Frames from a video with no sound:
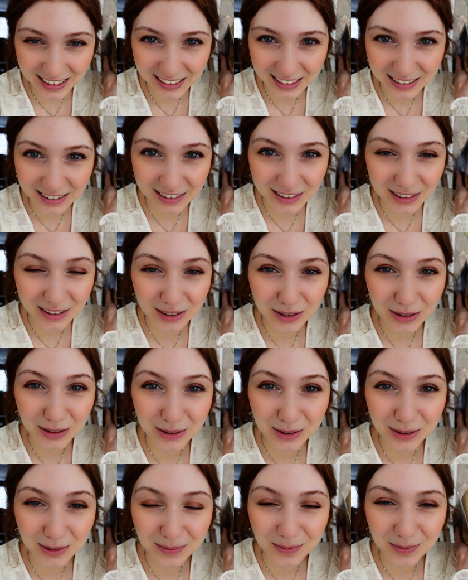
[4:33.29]

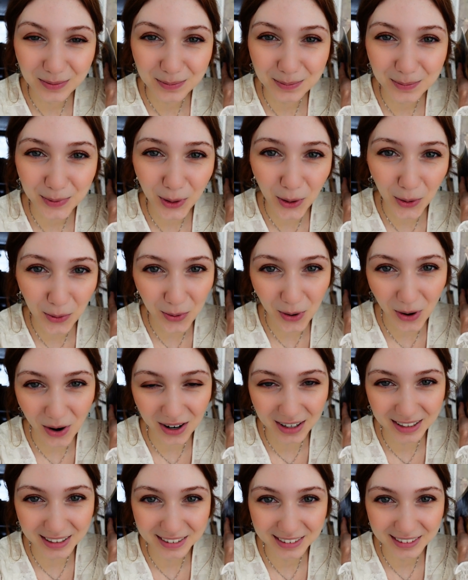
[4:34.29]
to go
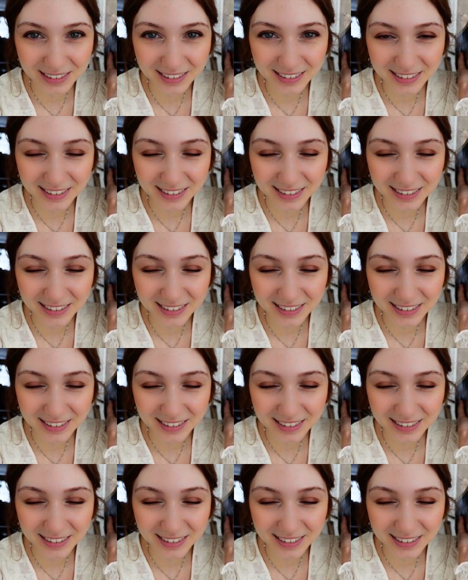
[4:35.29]
on.